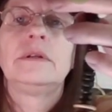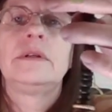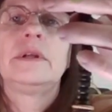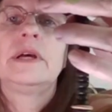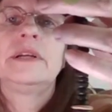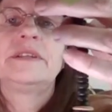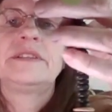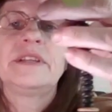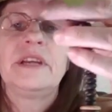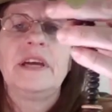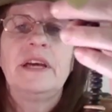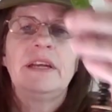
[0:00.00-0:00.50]

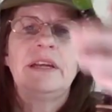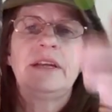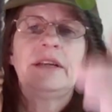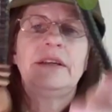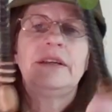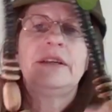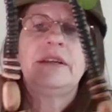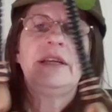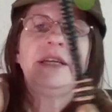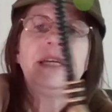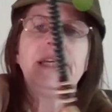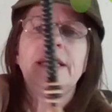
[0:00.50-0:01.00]
that's kind of
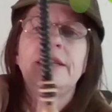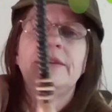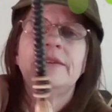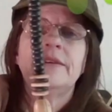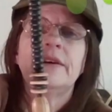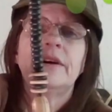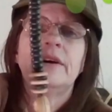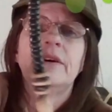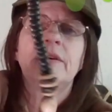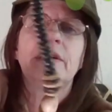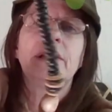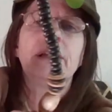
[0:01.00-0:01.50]
neat
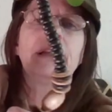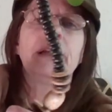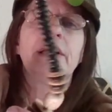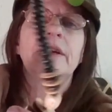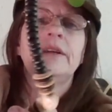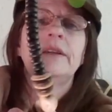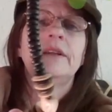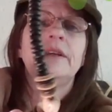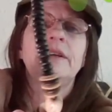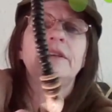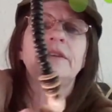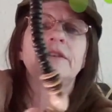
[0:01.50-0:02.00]
though. I
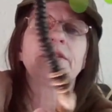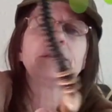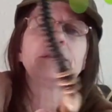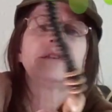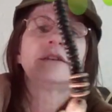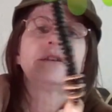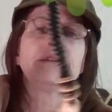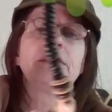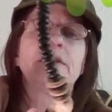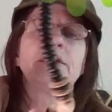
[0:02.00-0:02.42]
like these